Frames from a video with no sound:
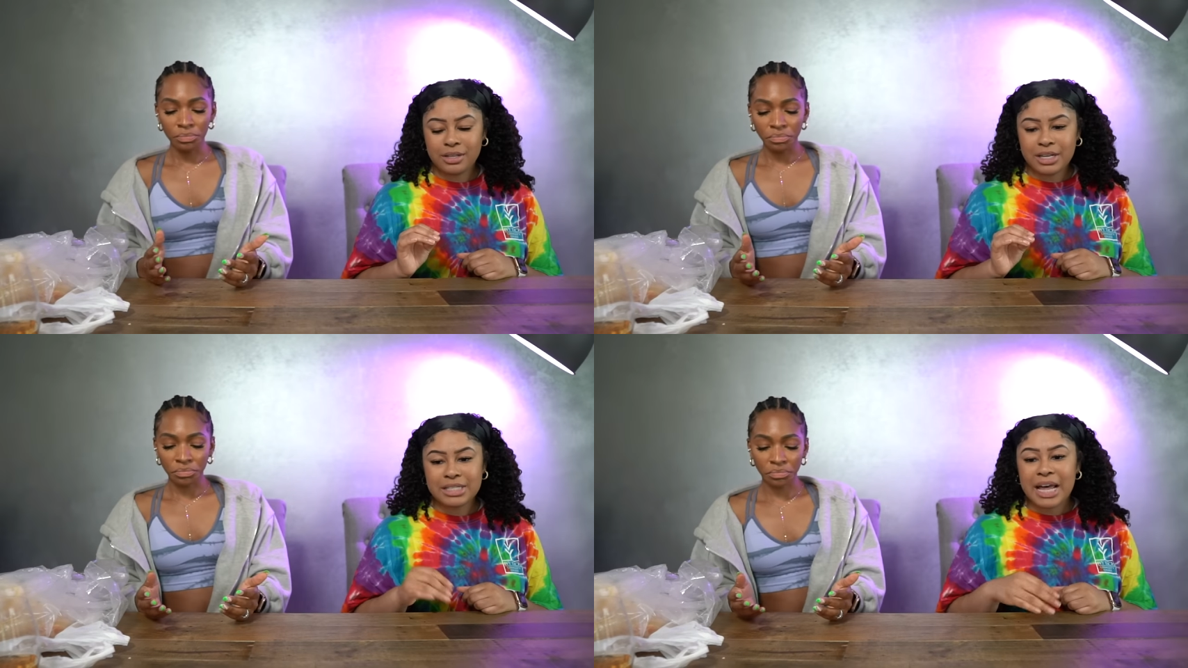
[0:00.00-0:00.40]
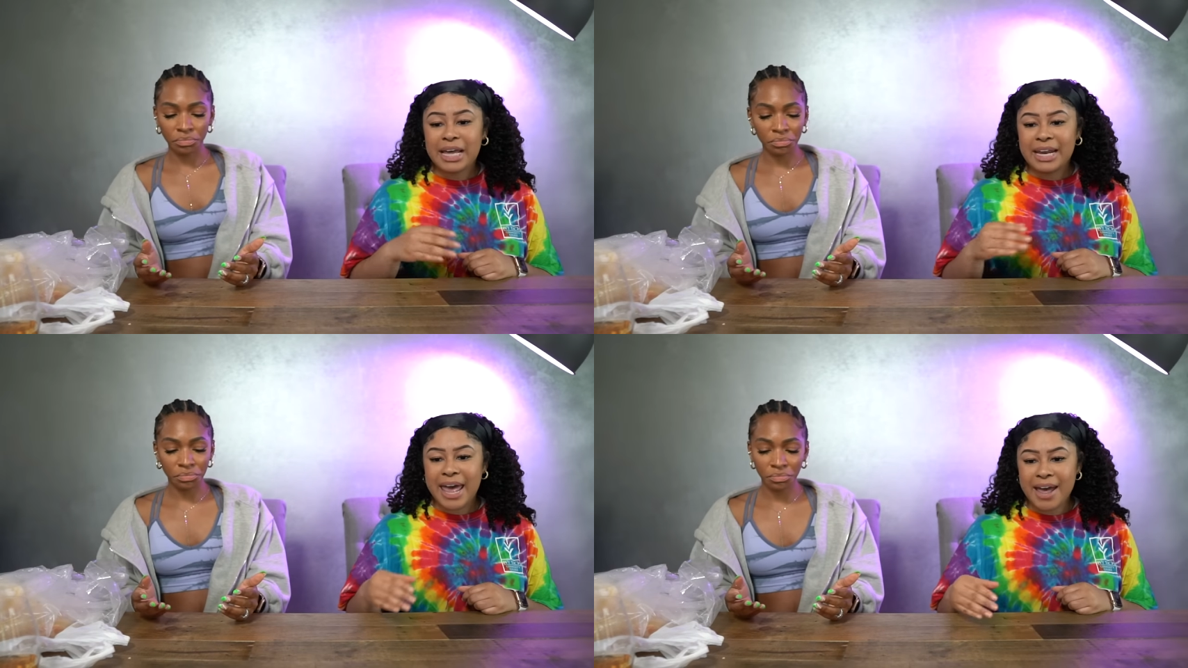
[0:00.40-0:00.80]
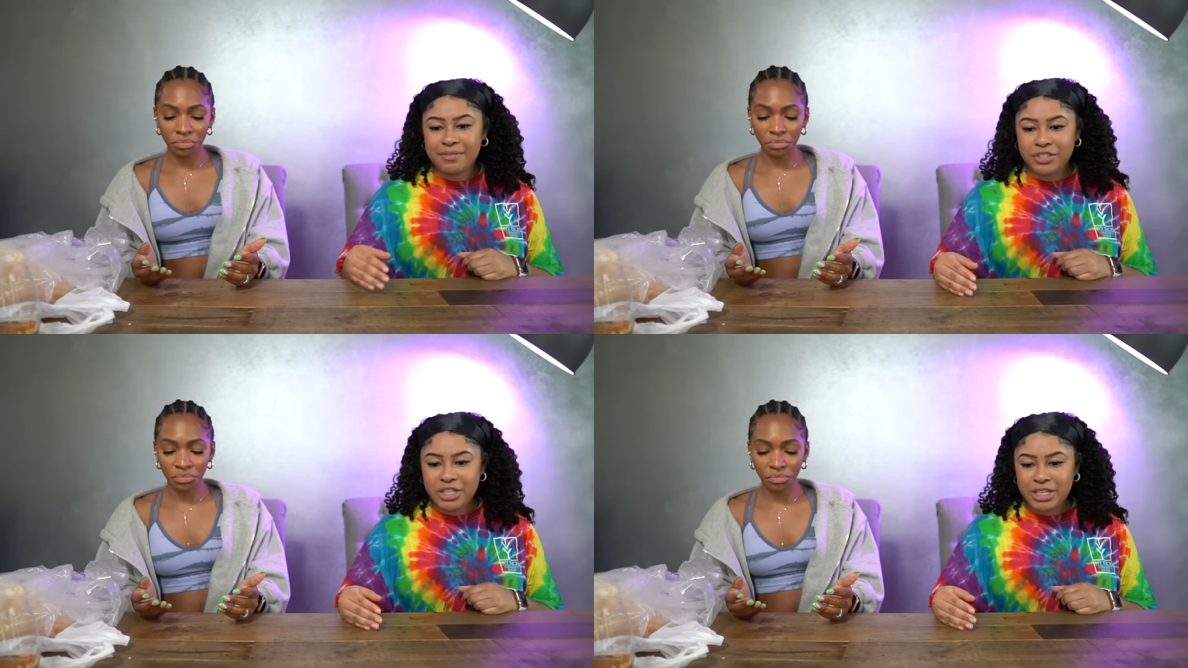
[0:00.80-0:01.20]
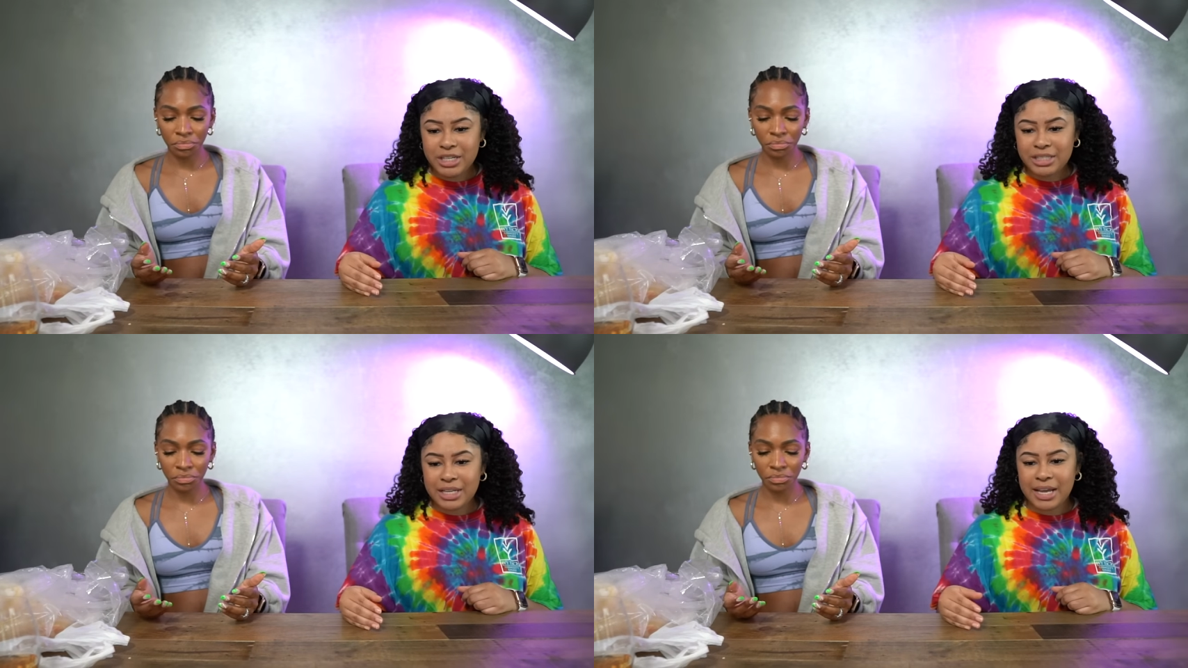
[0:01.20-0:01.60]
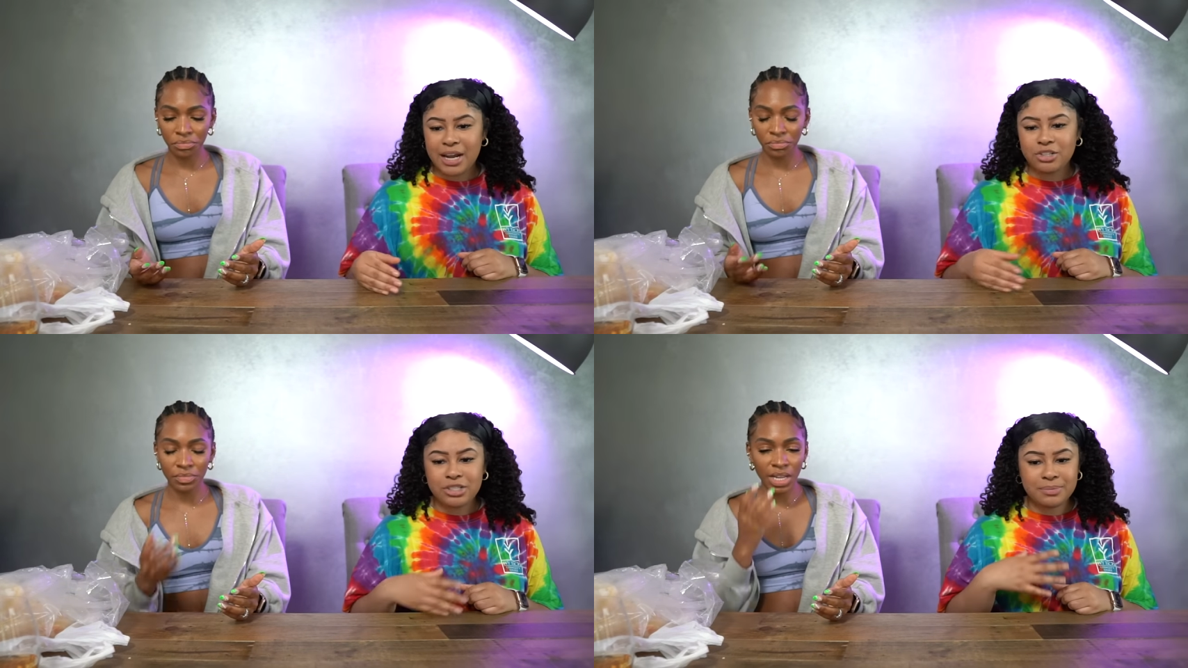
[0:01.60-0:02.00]
Speaker 1: Cause I can have cheese and
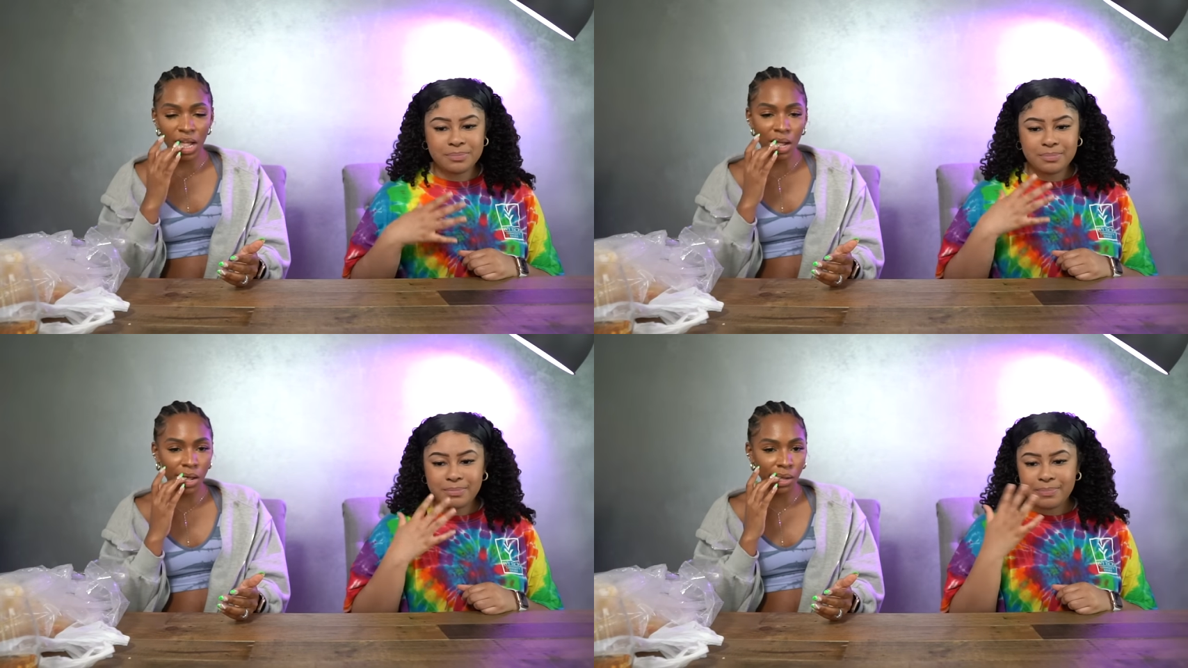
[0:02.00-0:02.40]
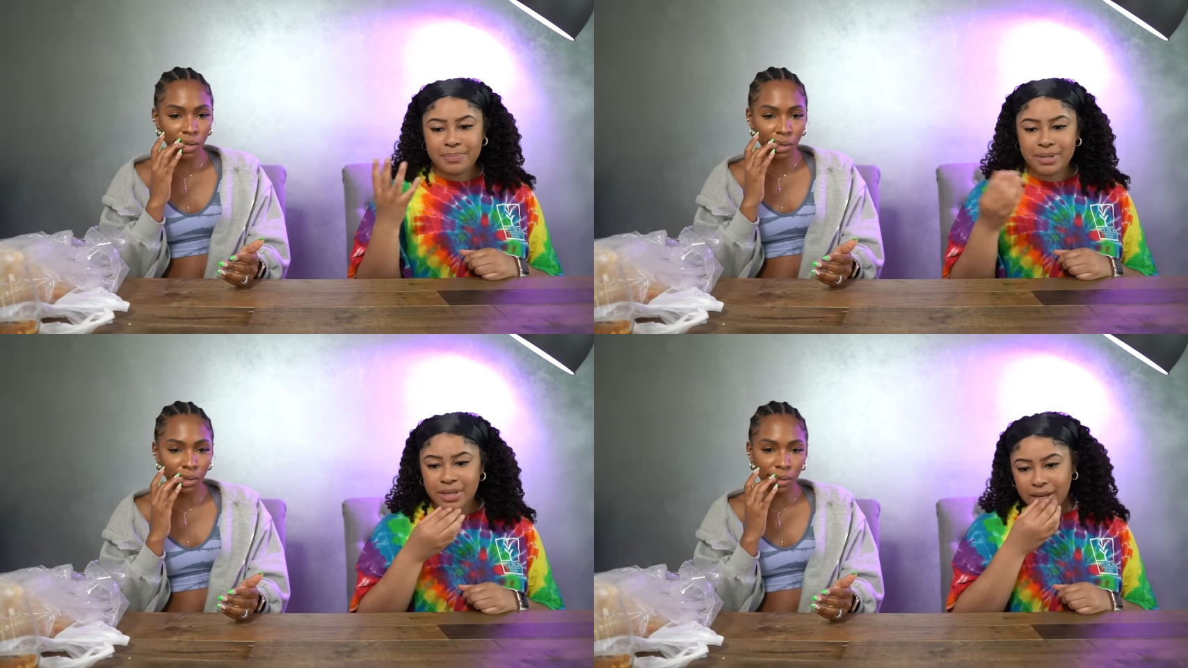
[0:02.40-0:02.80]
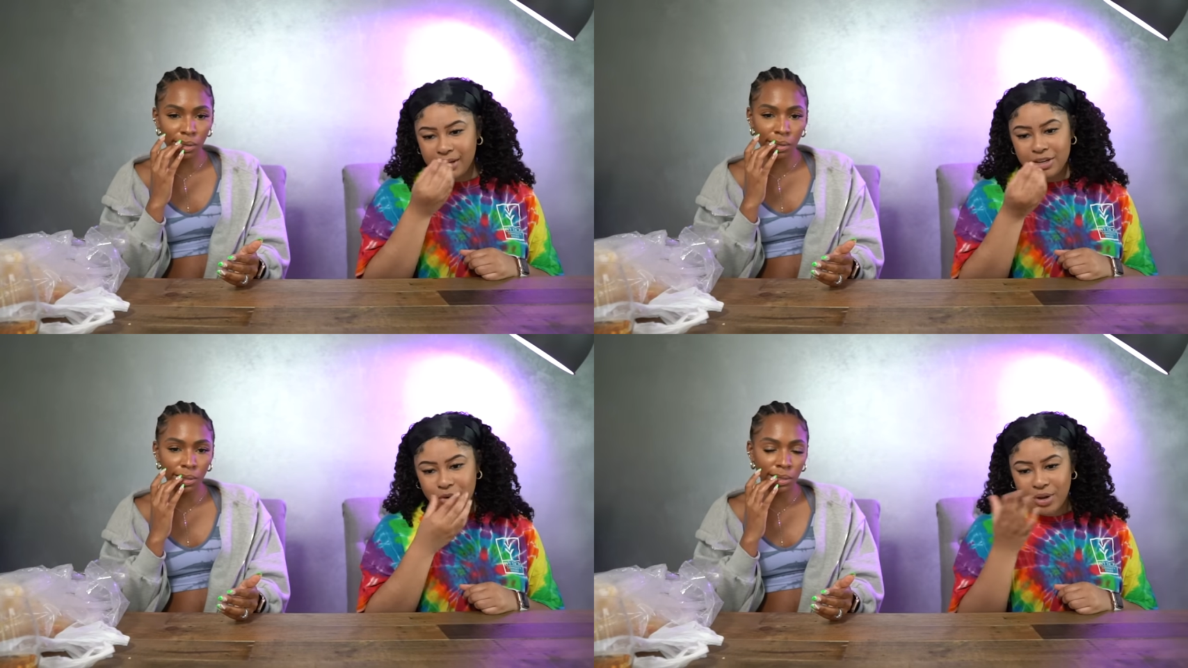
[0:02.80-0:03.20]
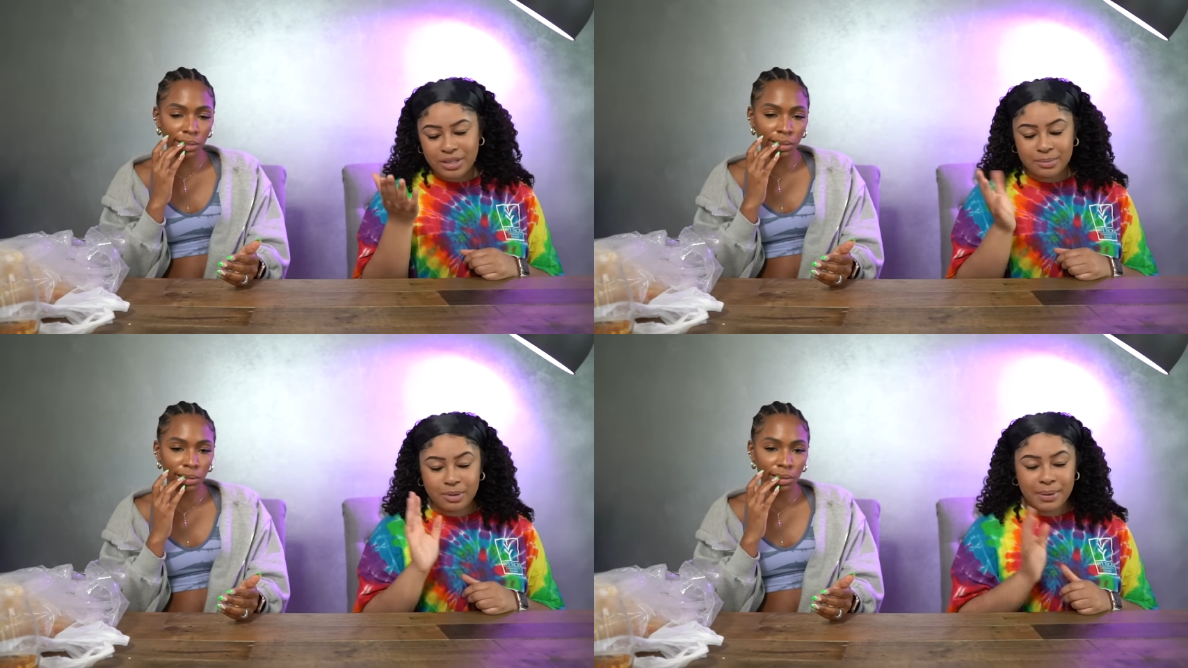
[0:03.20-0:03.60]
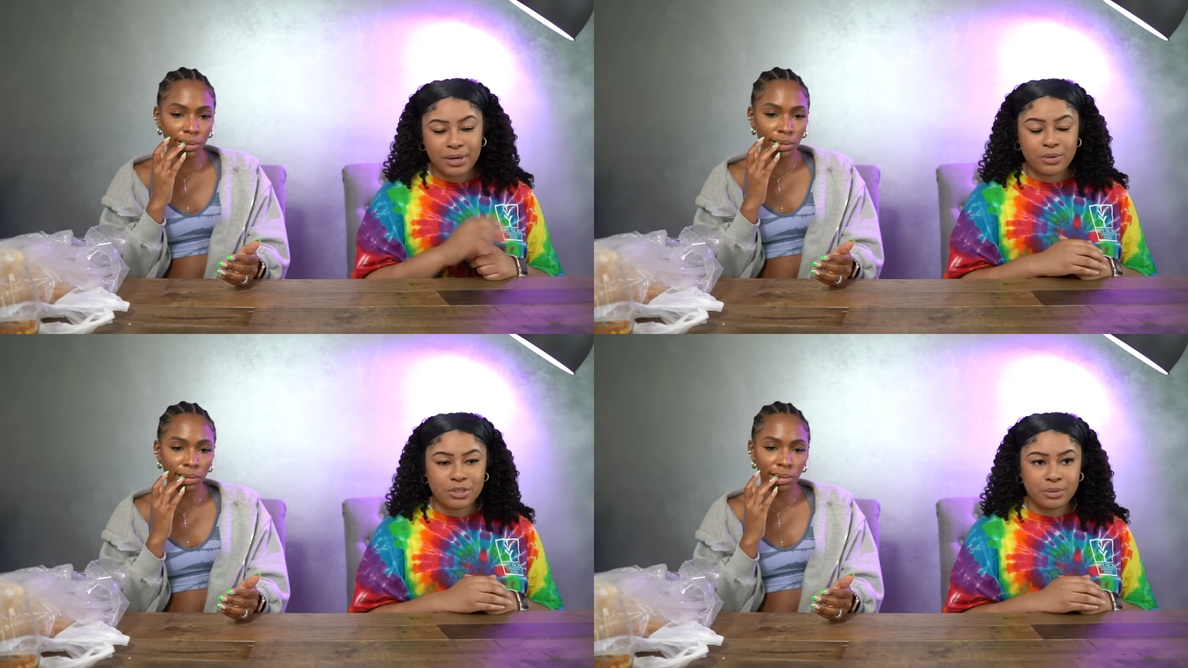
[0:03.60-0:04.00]
I'll just be like, you know, I have to blow my
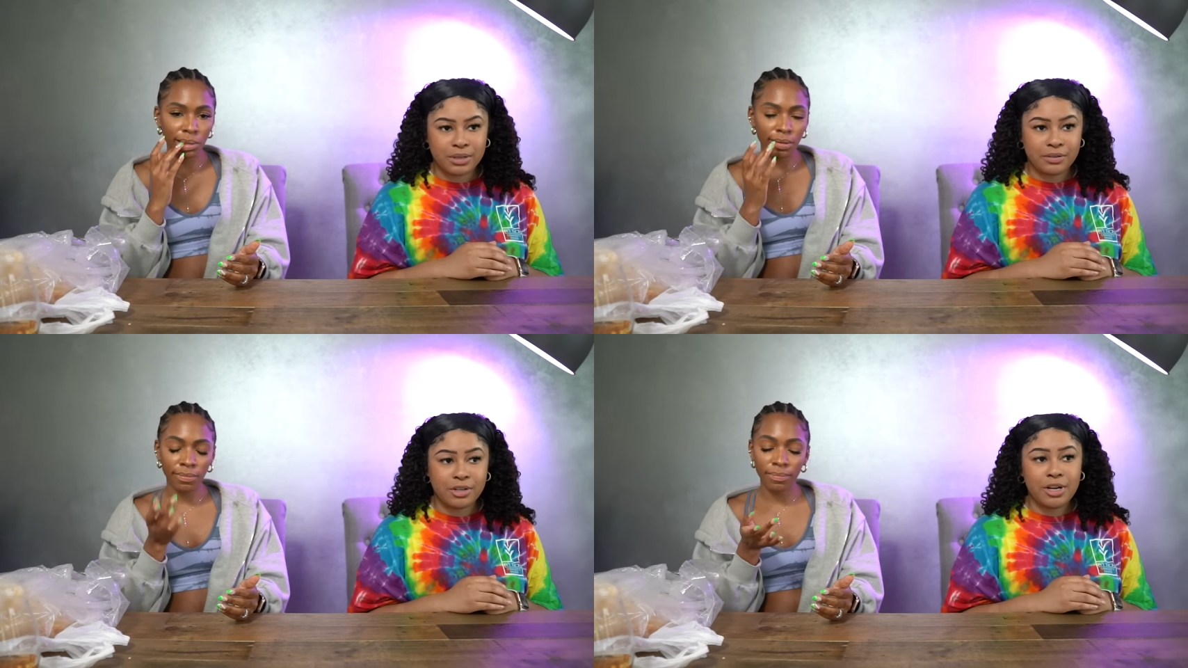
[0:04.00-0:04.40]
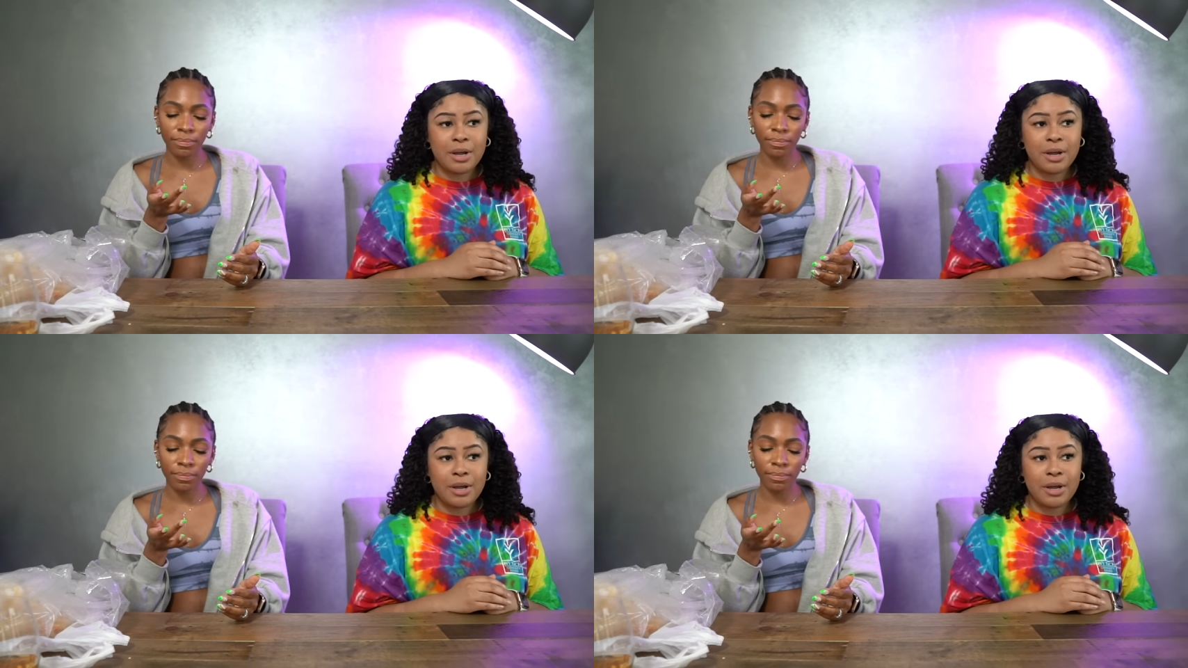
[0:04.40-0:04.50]
nose or whatever